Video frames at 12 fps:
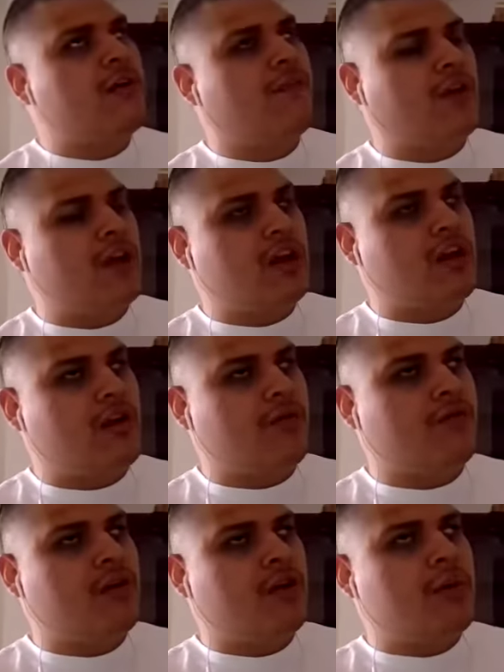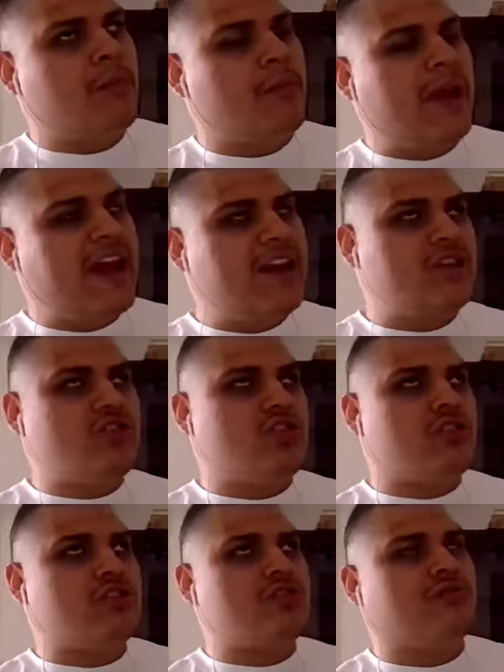funny enough,
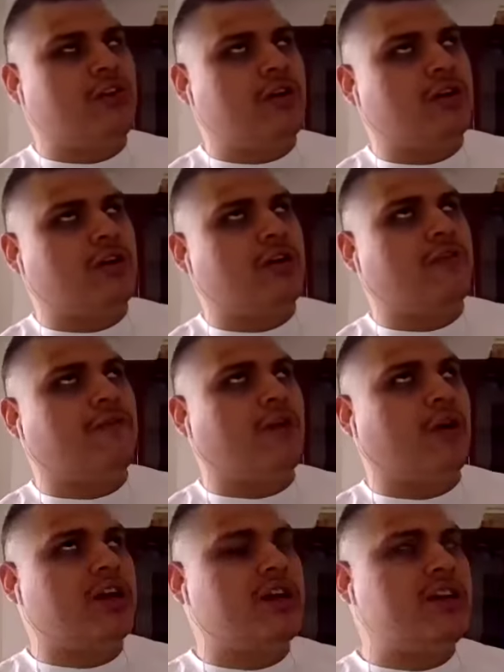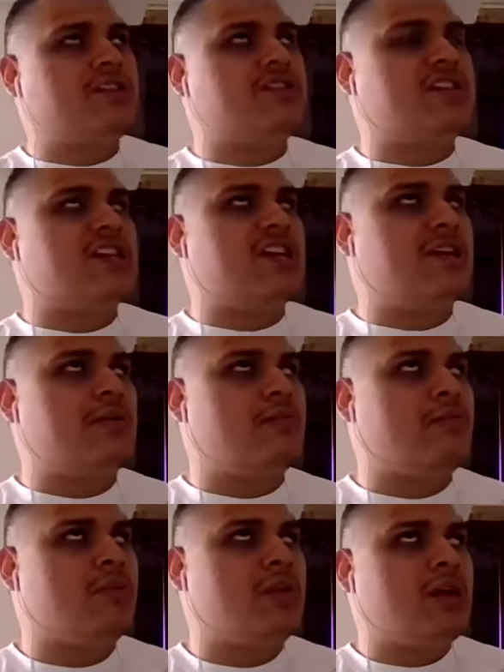managers for for his team,